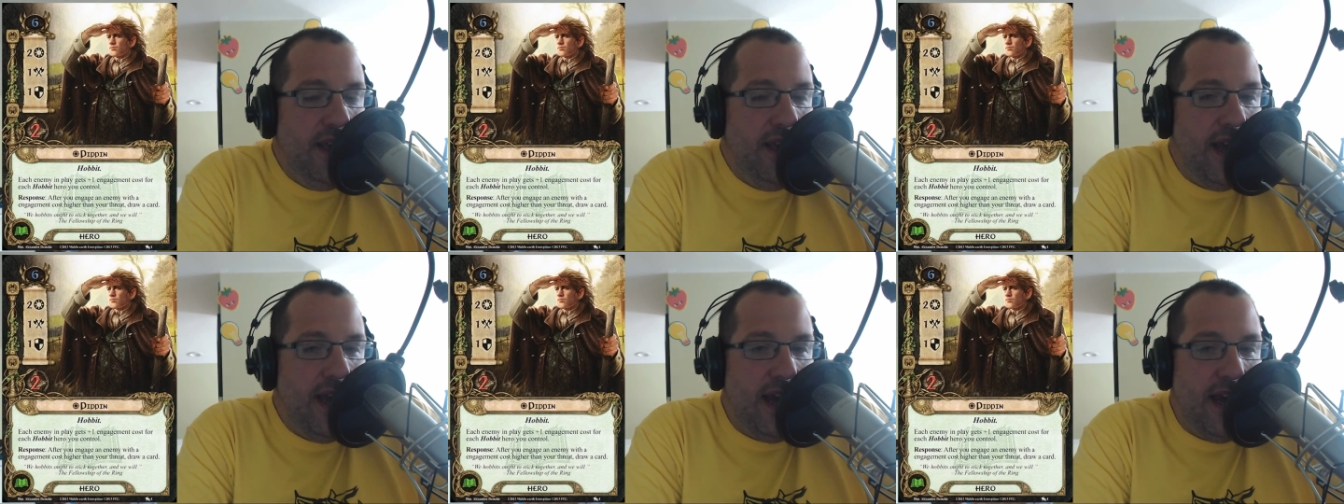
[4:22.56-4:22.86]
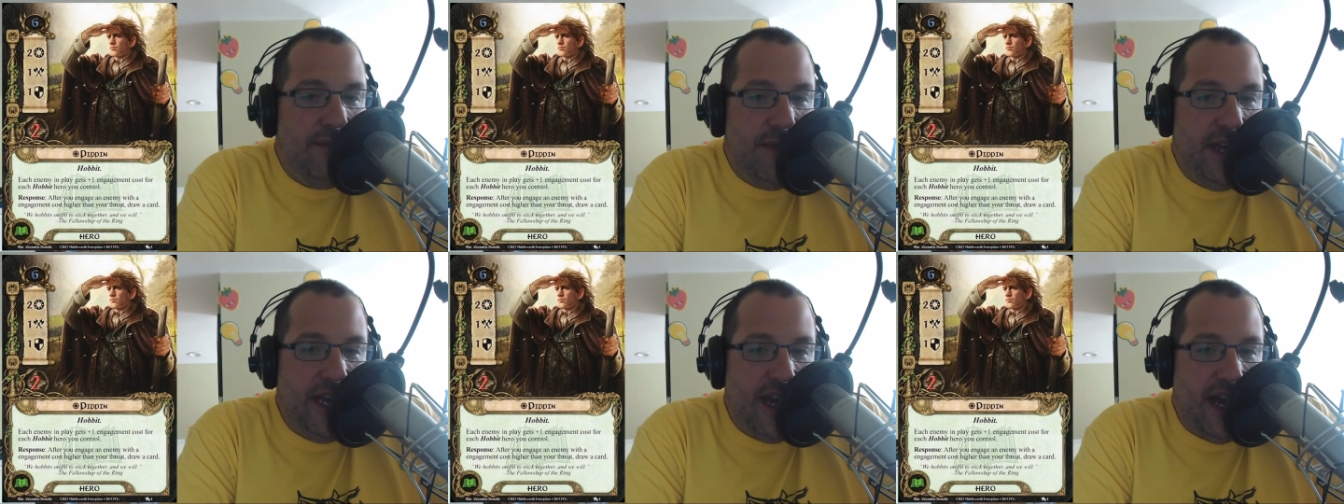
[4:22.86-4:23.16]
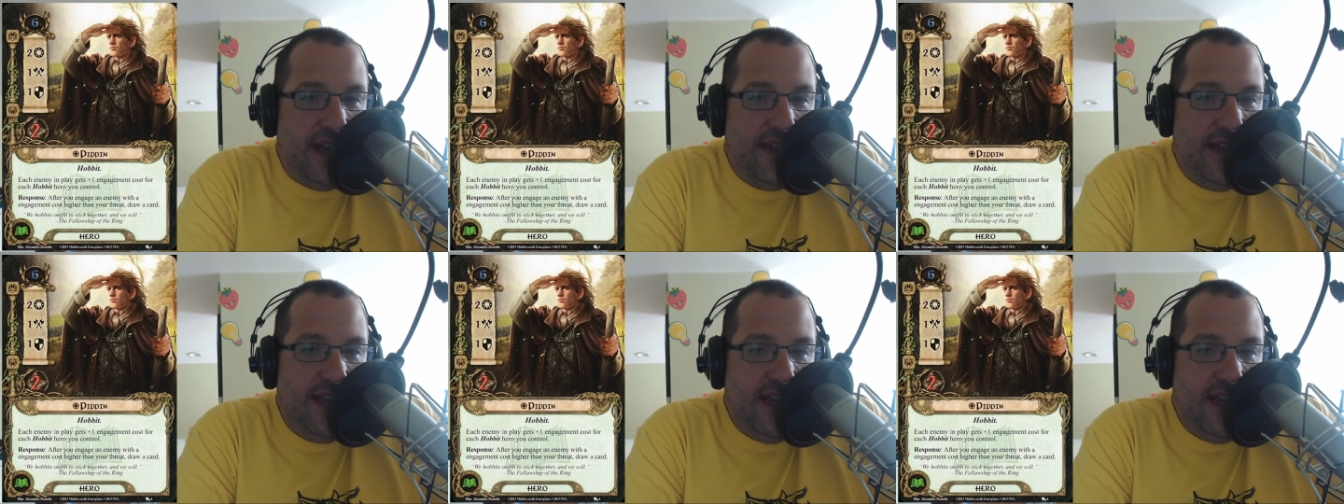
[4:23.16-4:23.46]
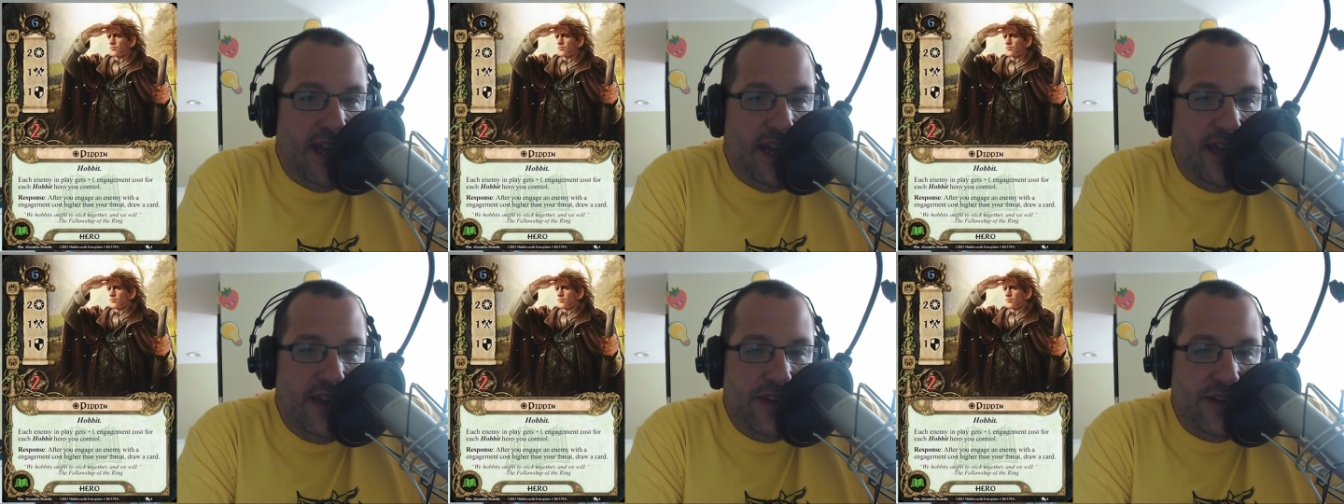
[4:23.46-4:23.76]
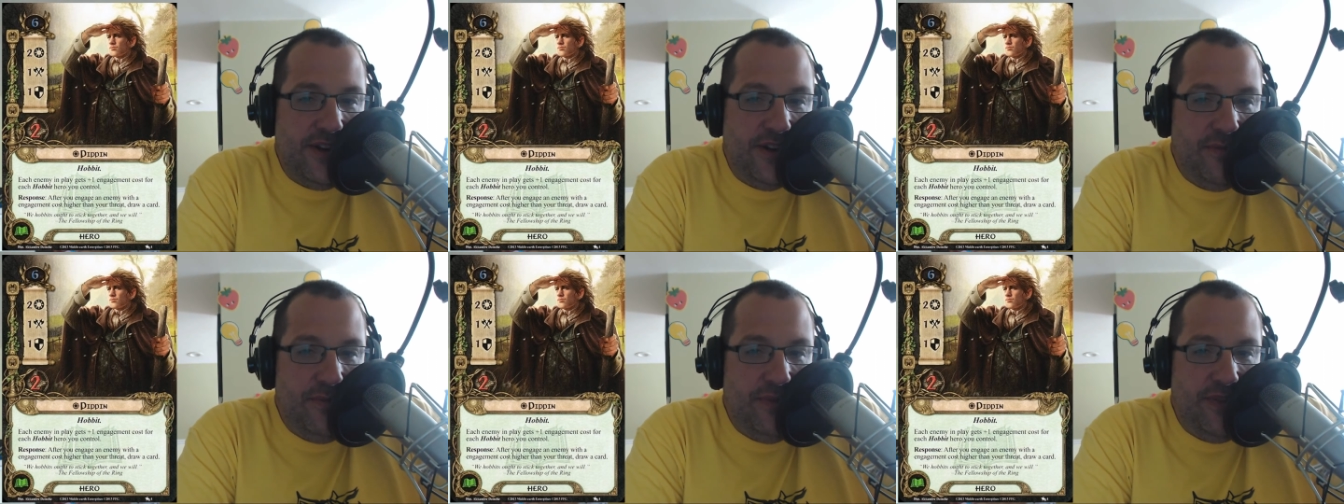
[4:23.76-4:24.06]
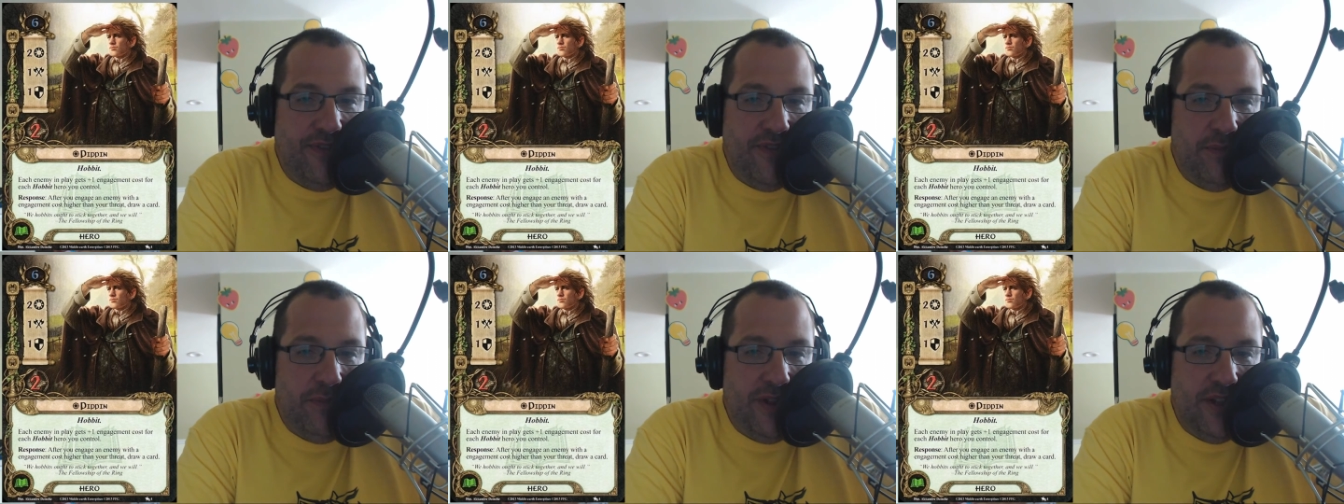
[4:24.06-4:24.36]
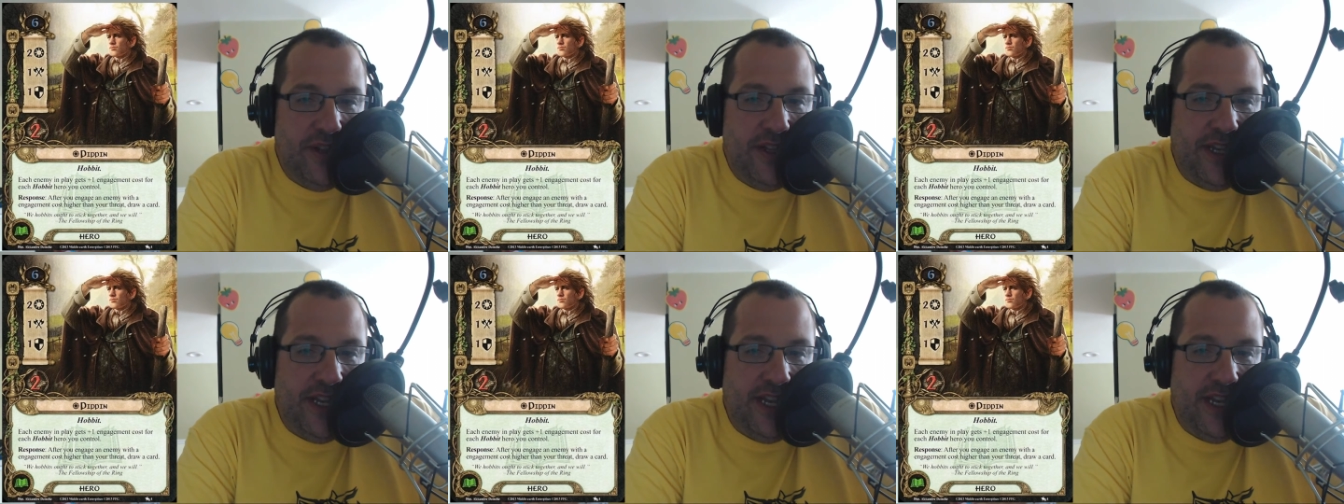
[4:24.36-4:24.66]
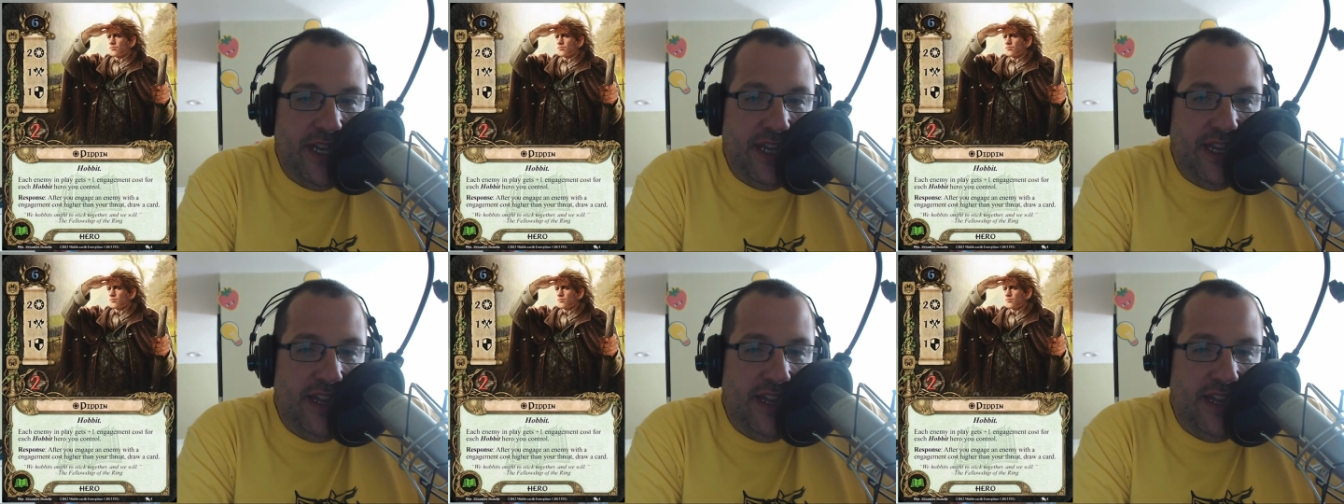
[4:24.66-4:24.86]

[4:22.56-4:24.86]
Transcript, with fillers: yeah, I mean, I think in terms of ability,